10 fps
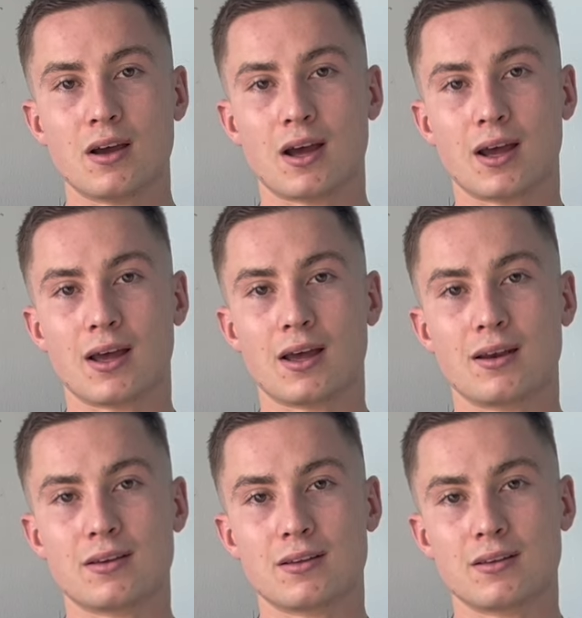
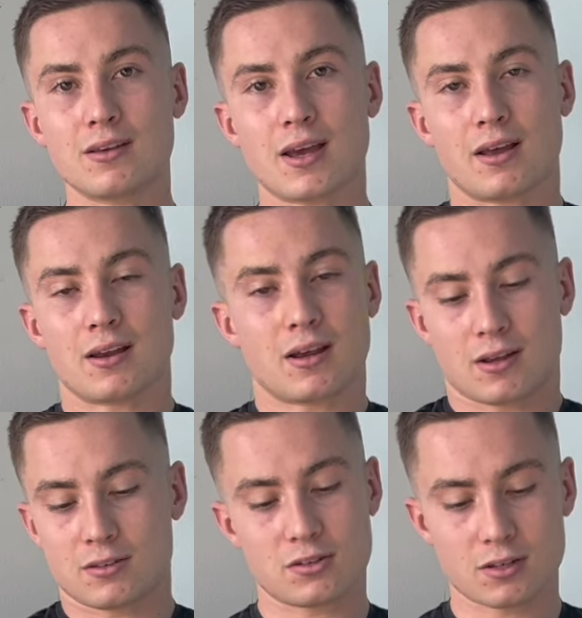And yeah,
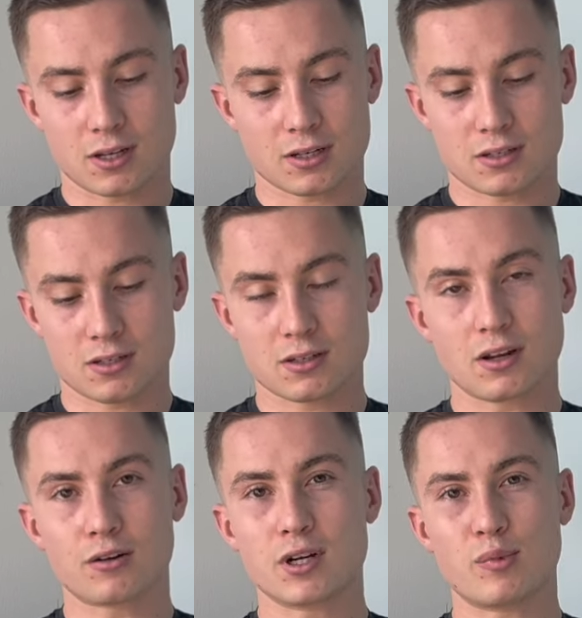it's
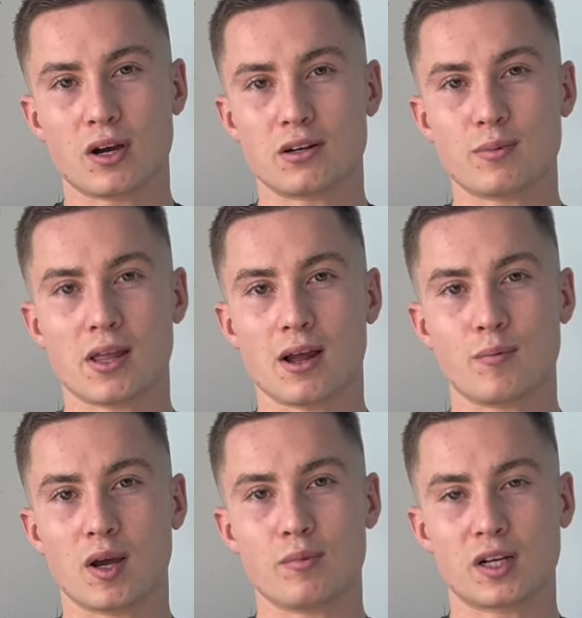not really bothering me that I'm
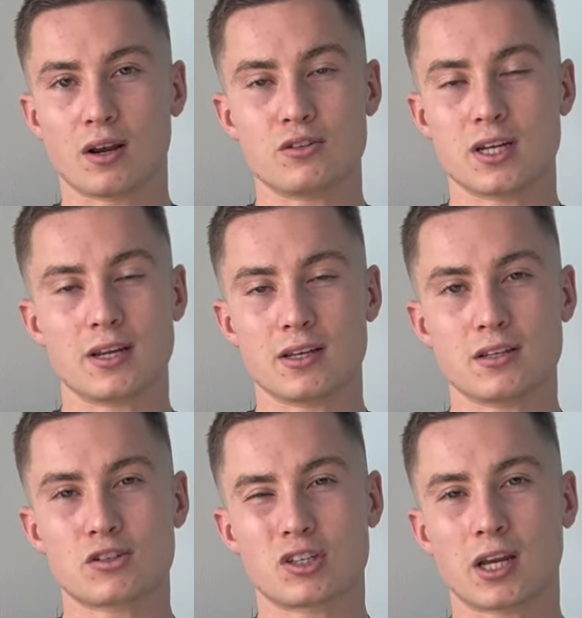not closing any
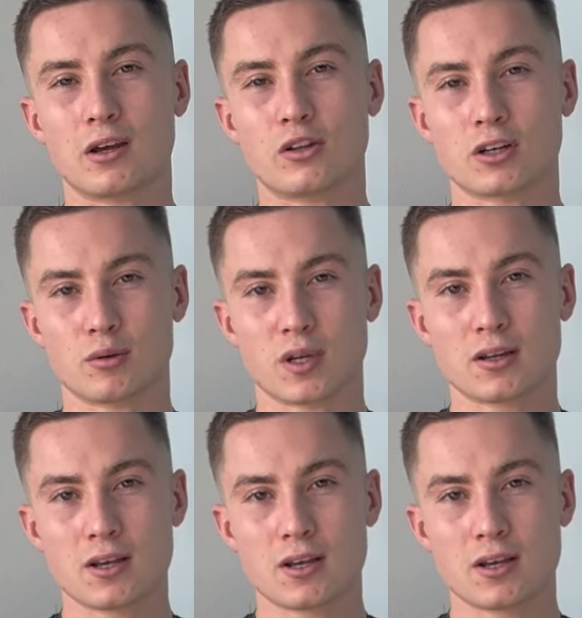deals because I know they're coming.